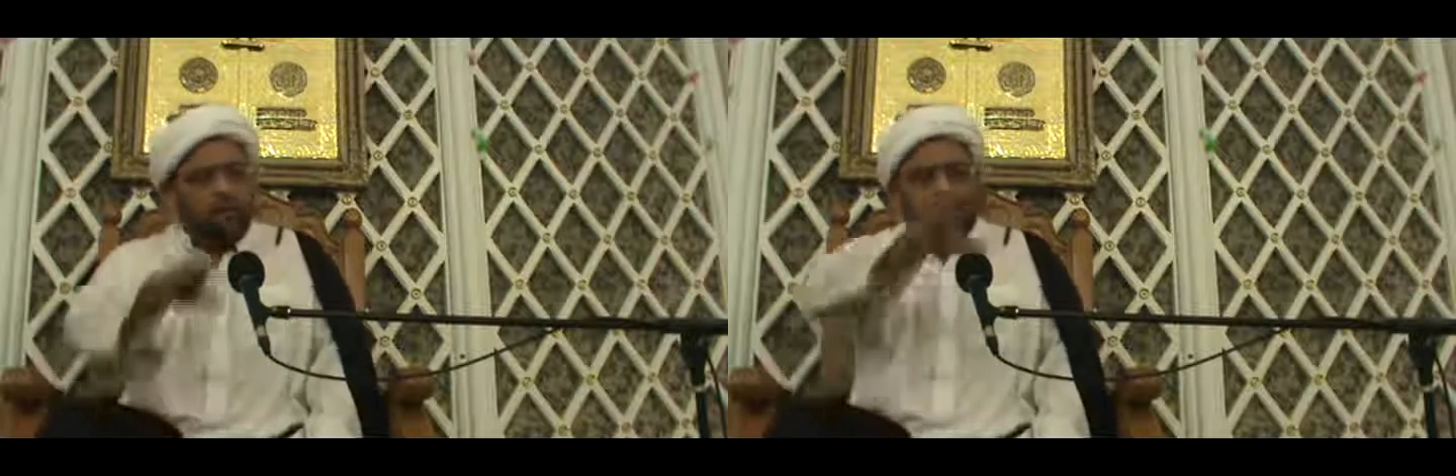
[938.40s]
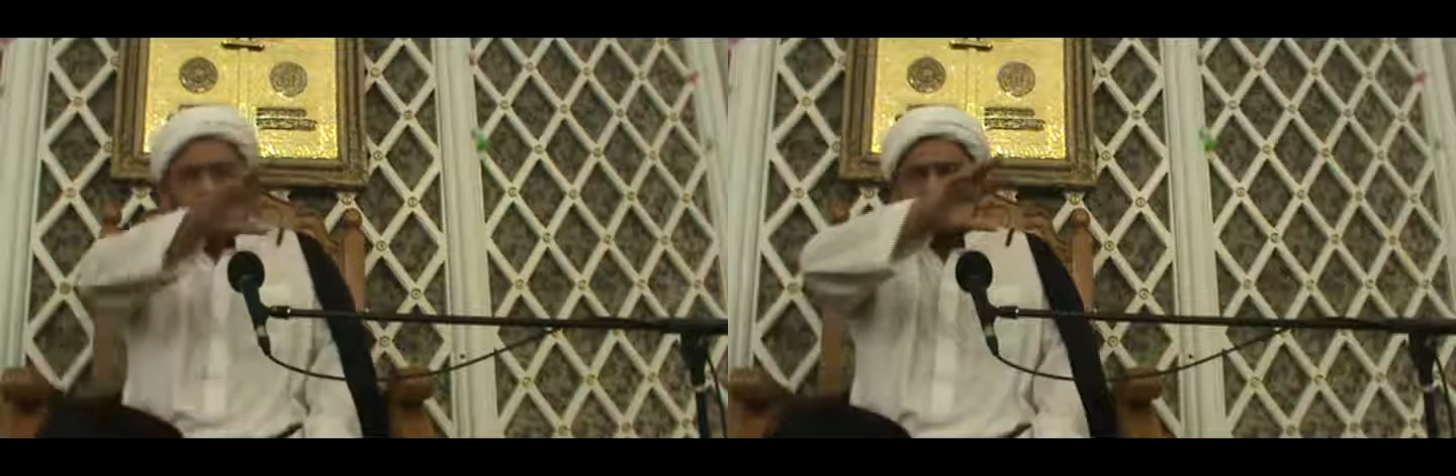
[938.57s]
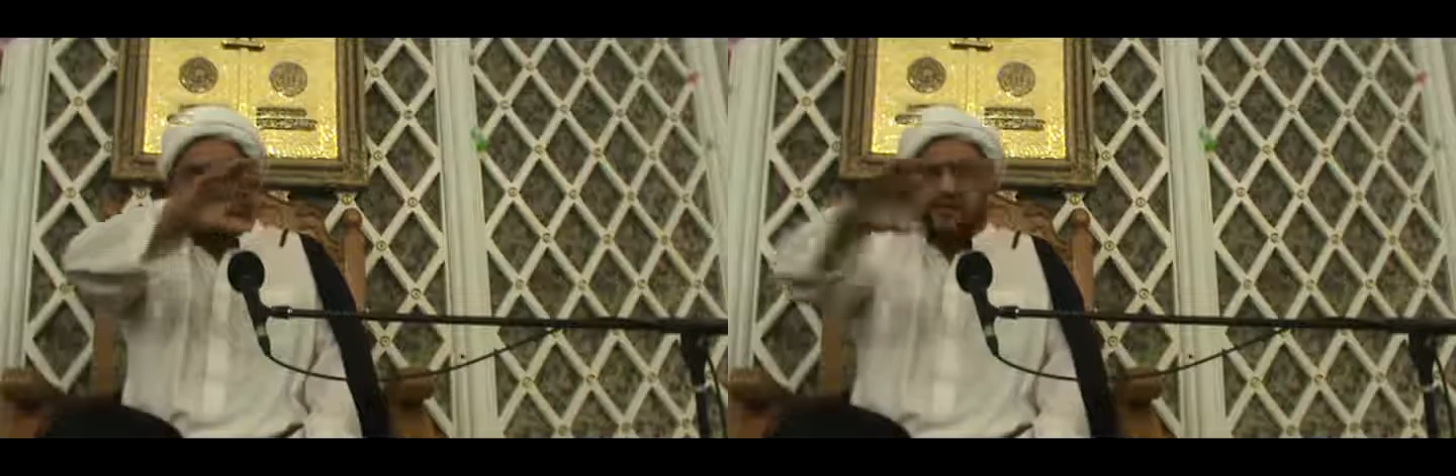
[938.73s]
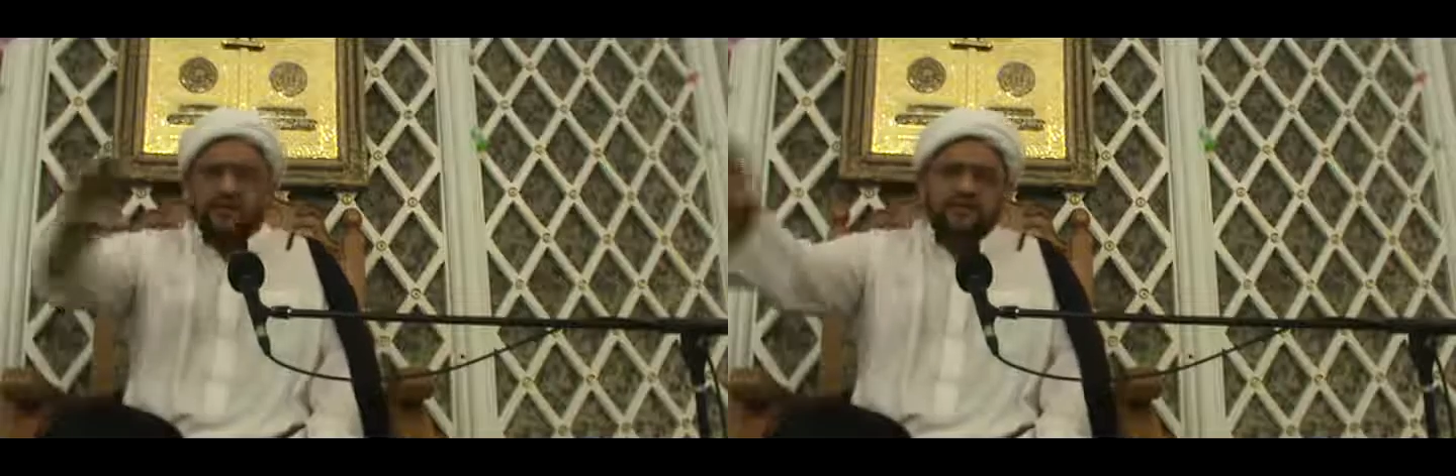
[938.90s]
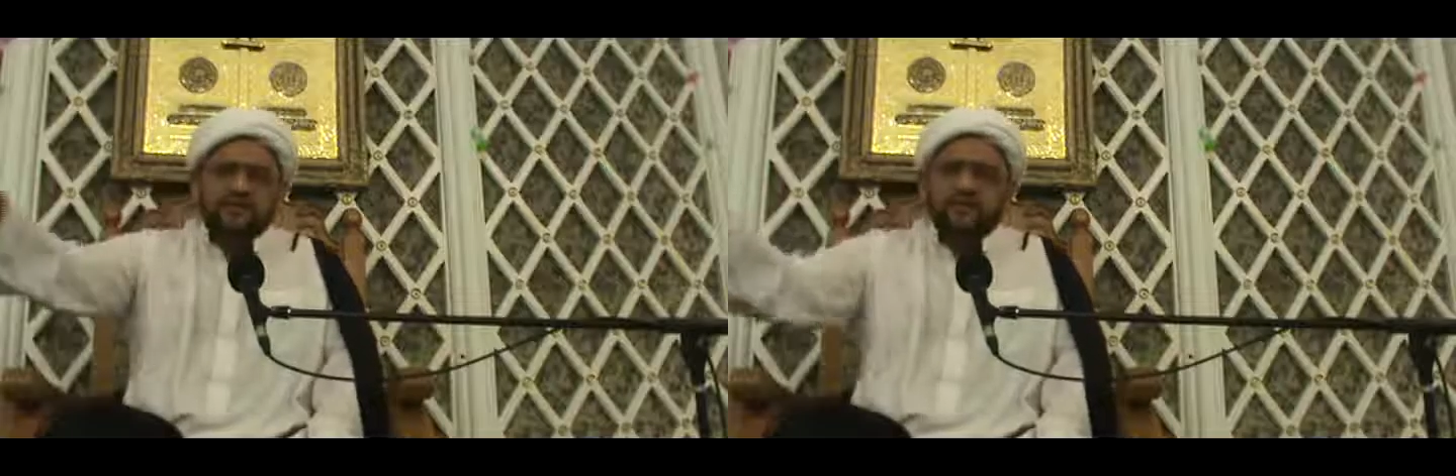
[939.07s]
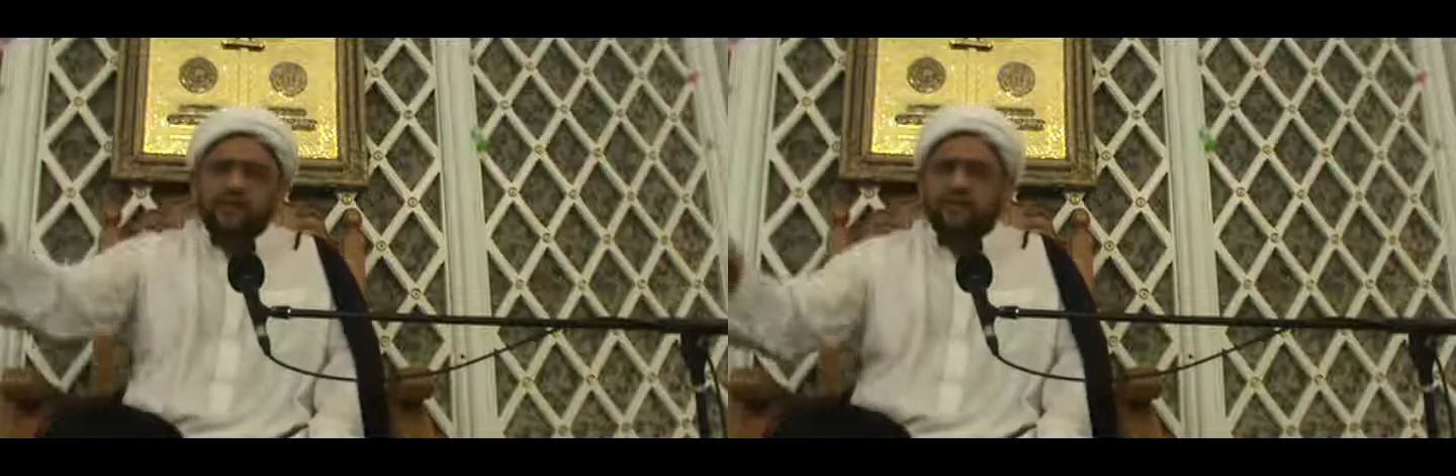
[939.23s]
organized
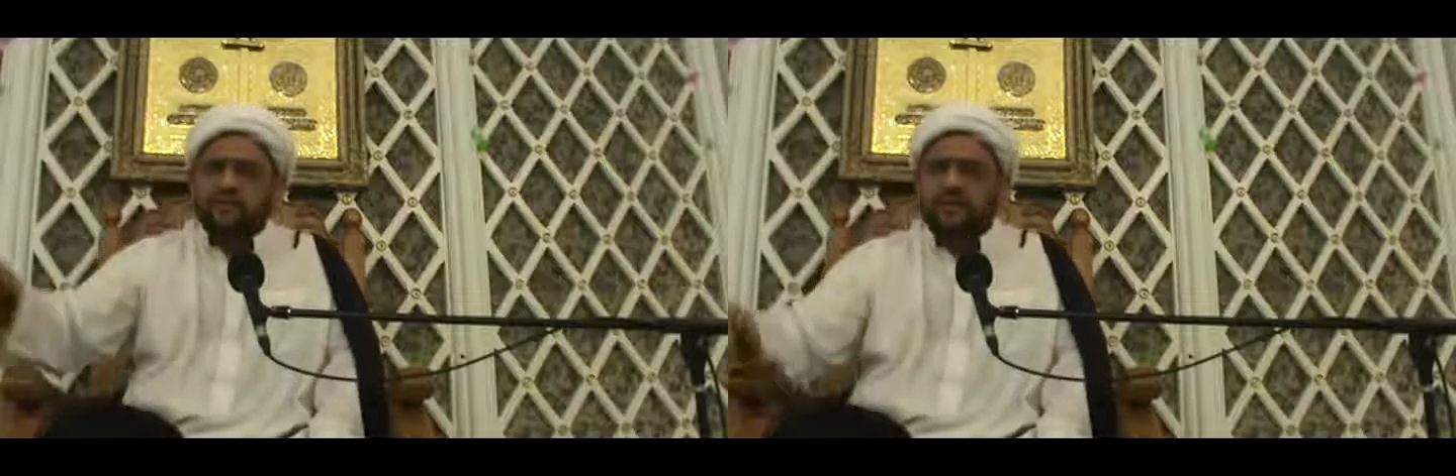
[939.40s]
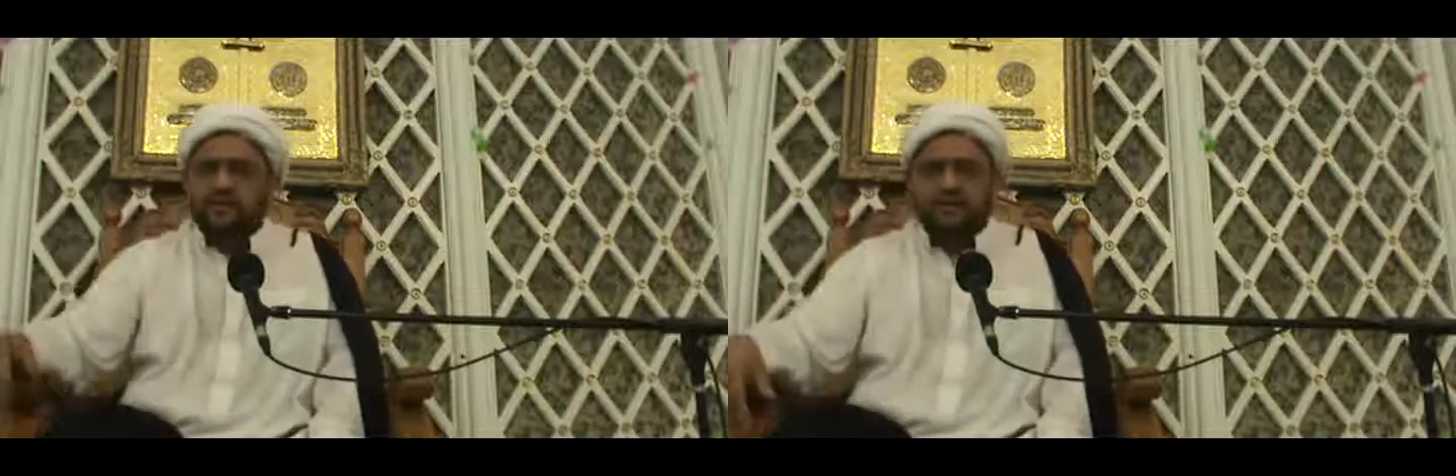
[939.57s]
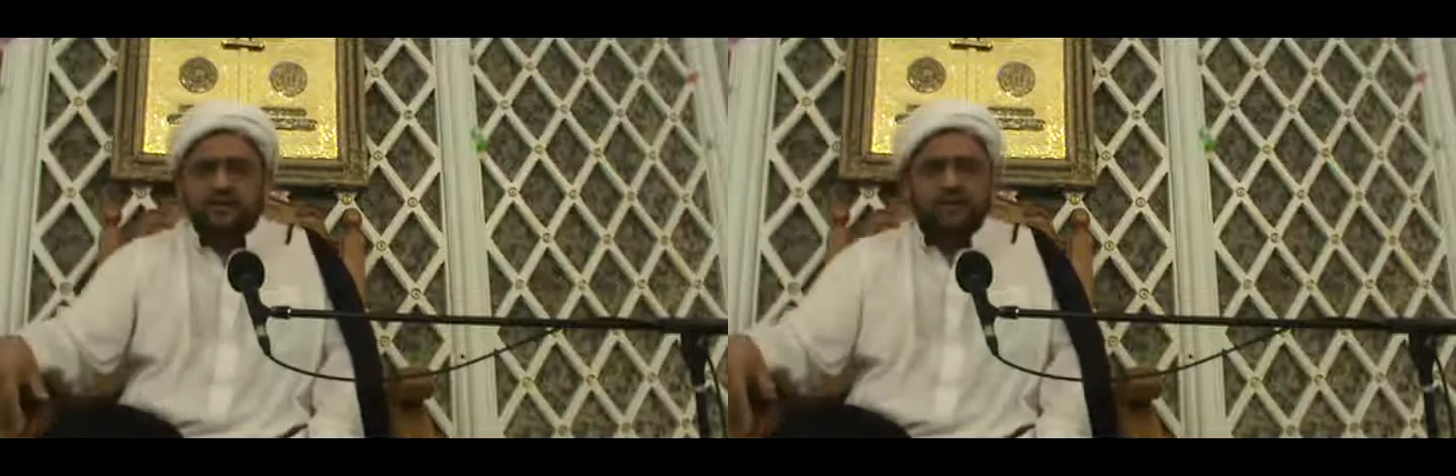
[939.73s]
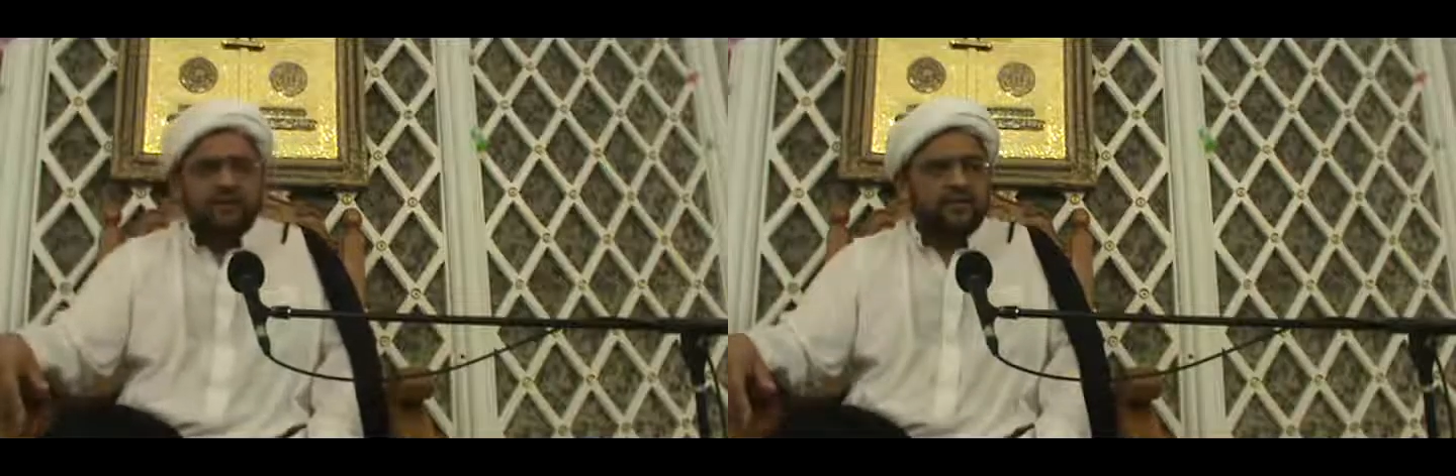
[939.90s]
his army